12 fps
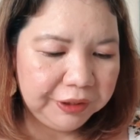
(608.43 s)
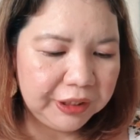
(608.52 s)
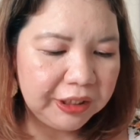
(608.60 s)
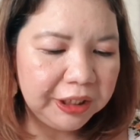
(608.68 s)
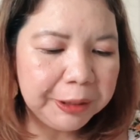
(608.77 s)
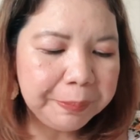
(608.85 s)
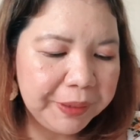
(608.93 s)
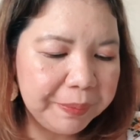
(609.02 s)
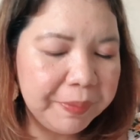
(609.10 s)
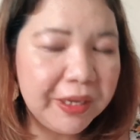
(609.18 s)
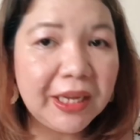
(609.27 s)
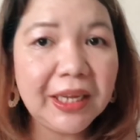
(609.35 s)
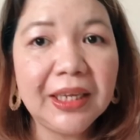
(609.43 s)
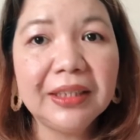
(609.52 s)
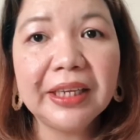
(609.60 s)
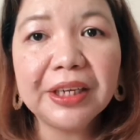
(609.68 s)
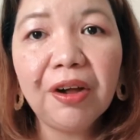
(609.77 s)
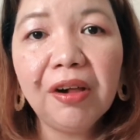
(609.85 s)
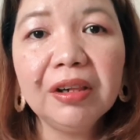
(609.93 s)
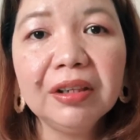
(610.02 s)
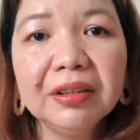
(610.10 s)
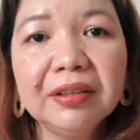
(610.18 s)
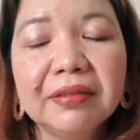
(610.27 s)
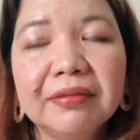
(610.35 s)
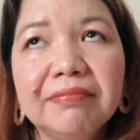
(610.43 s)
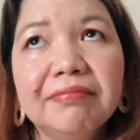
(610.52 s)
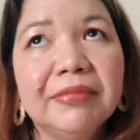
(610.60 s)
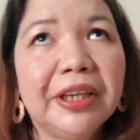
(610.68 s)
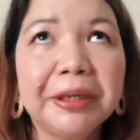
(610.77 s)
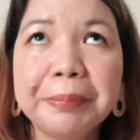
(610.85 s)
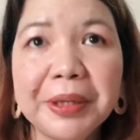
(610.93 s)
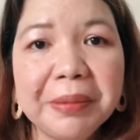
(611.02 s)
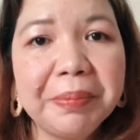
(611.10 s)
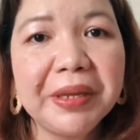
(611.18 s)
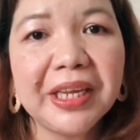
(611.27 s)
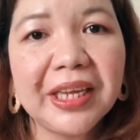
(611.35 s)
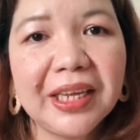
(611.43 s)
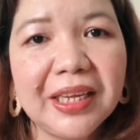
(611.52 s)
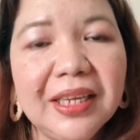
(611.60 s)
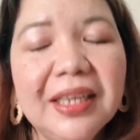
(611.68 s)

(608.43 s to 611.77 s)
their PPE, they call their PPE